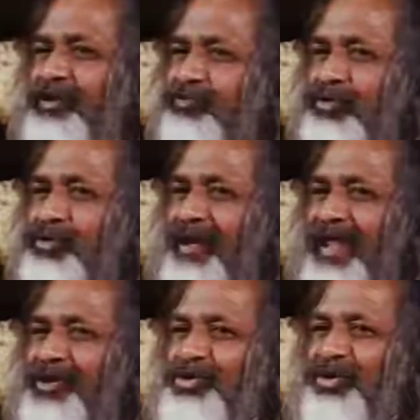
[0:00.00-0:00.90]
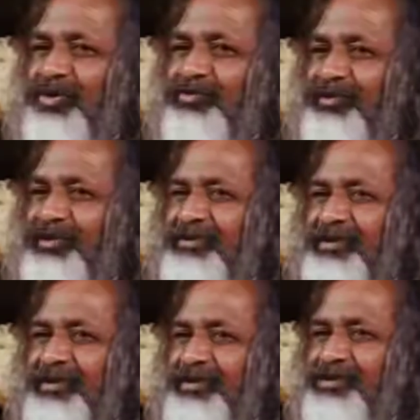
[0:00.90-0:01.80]
full value of it
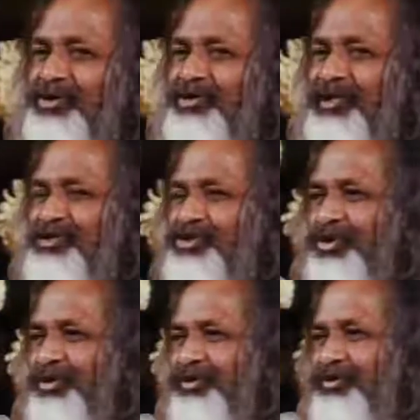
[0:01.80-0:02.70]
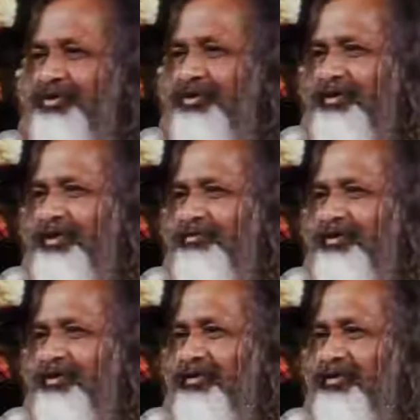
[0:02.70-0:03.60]
is not enjoyed in our
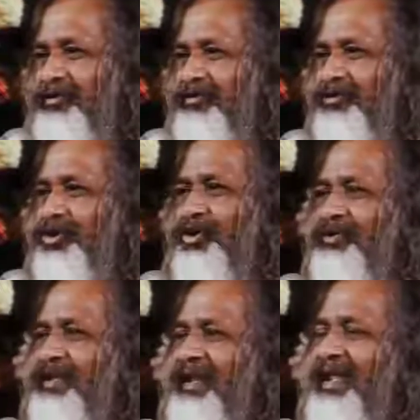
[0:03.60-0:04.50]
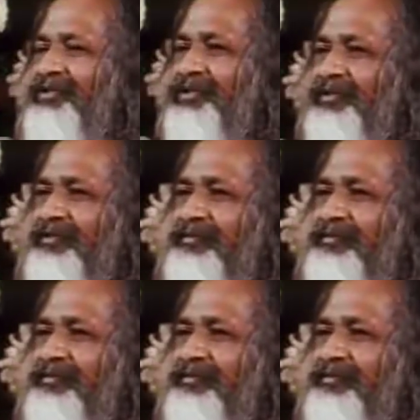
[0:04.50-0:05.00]
thought and action.